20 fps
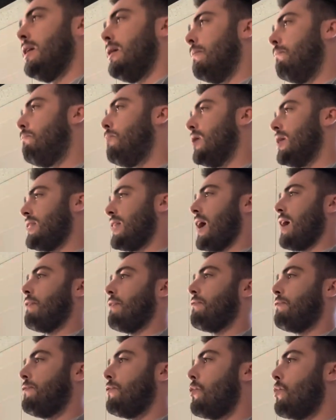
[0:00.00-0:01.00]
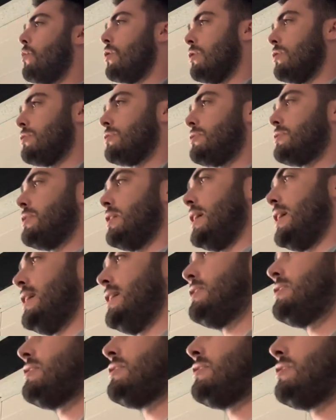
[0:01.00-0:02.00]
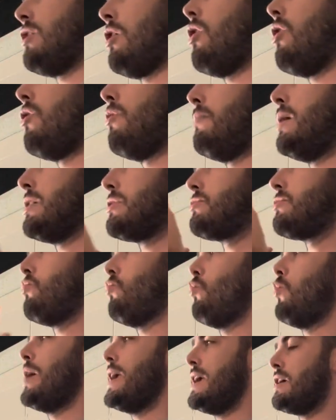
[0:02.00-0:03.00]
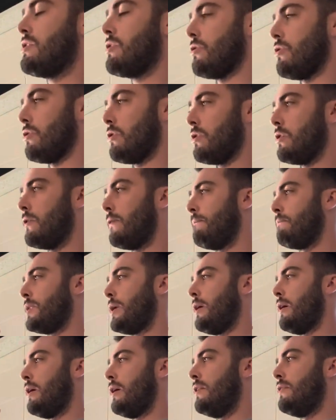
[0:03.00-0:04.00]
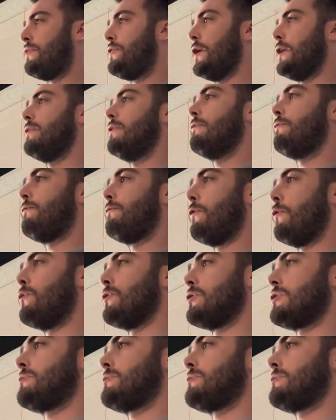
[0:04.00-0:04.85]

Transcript: But that force is so much weaker than the force